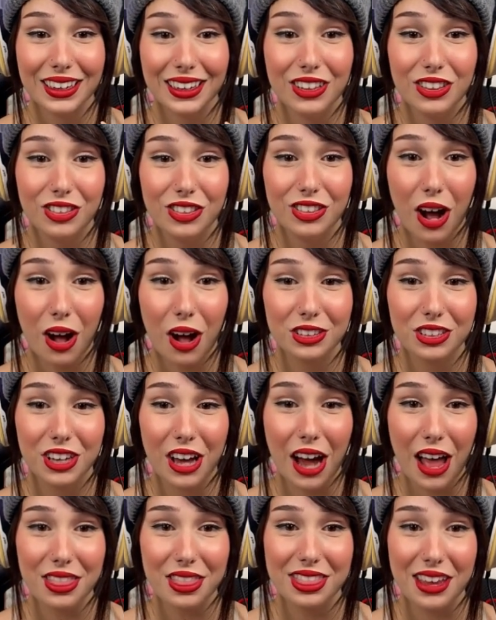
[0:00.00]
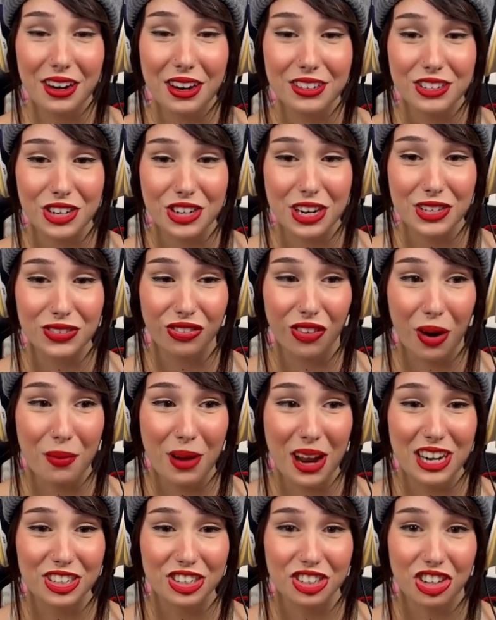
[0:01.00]
Don't cut their
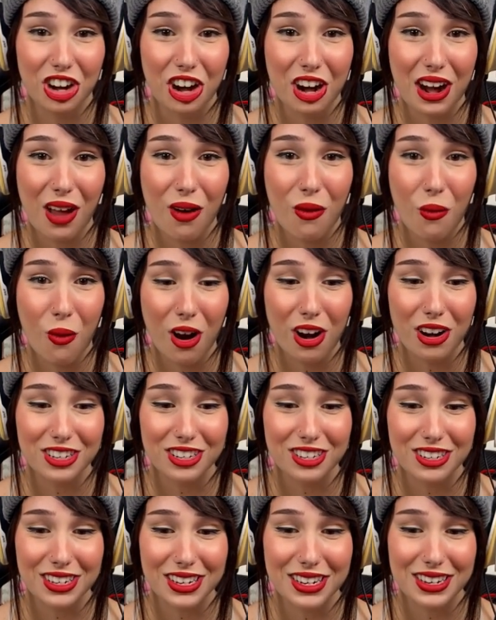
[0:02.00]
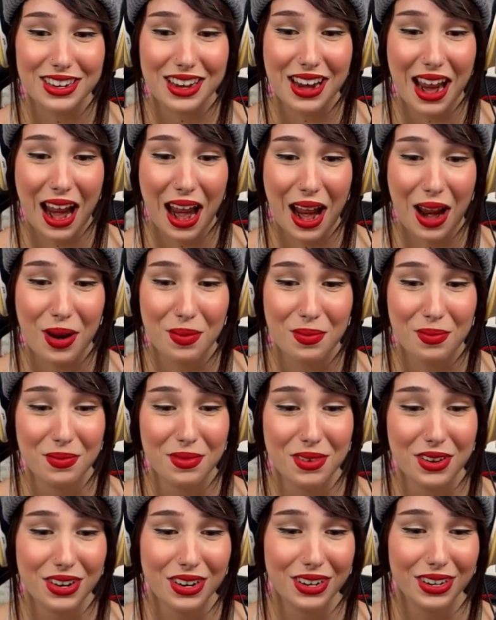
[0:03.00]
transformation. I want to see them.
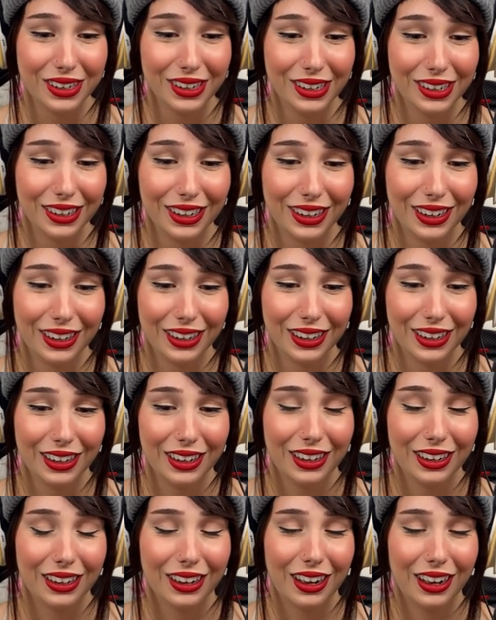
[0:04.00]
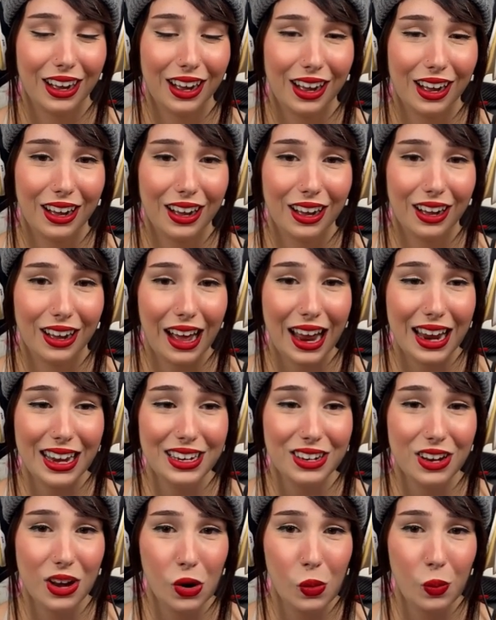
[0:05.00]
I
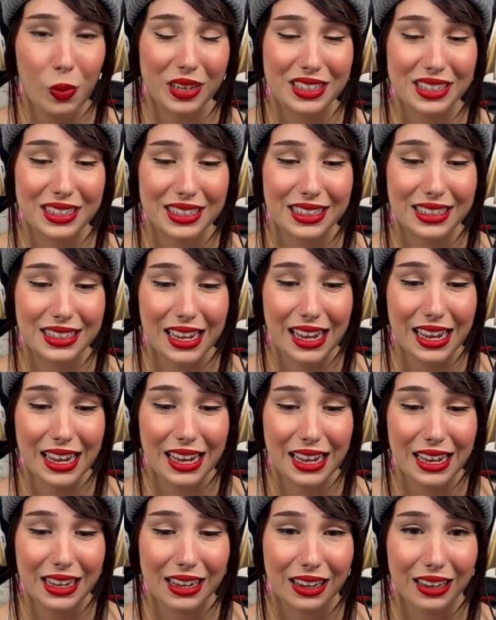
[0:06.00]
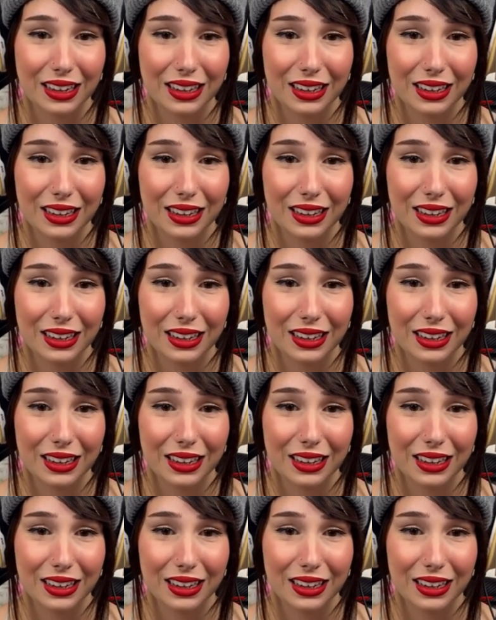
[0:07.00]
know, but still.